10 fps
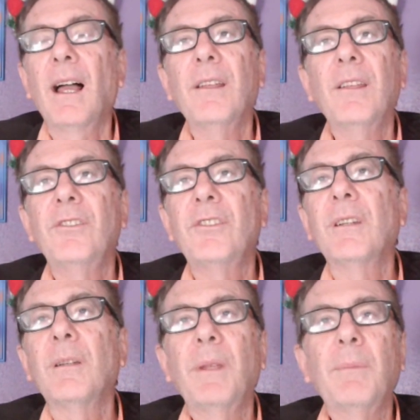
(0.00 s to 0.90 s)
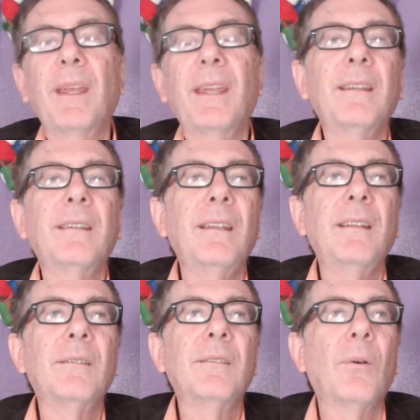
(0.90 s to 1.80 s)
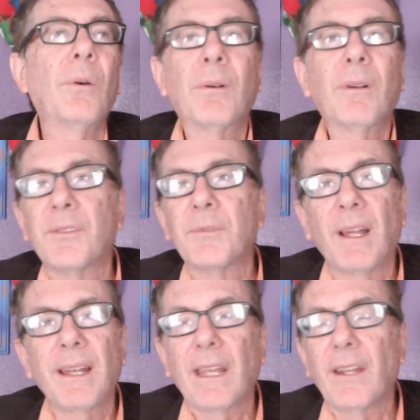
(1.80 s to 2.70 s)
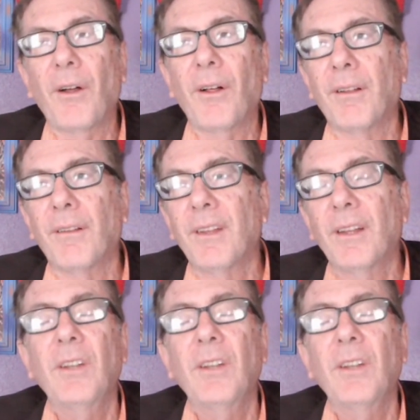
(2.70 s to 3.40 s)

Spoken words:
You shouldn't be paying these whores money at all.